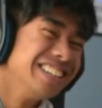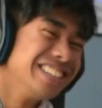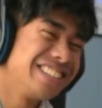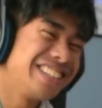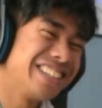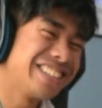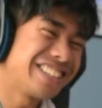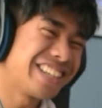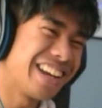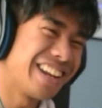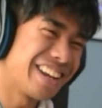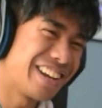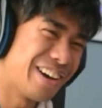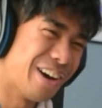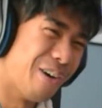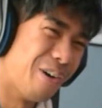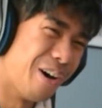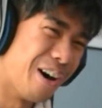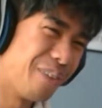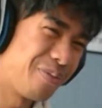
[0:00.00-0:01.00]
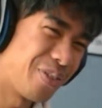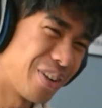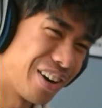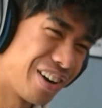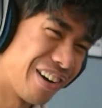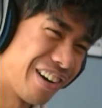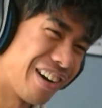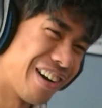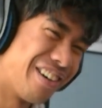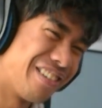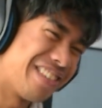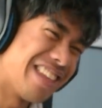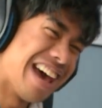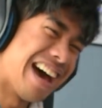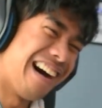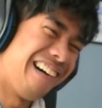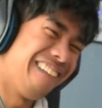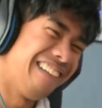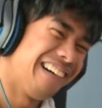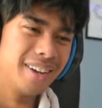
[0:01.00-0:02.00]
She's gonna go off on her own
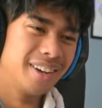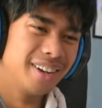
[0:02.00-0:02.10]
now!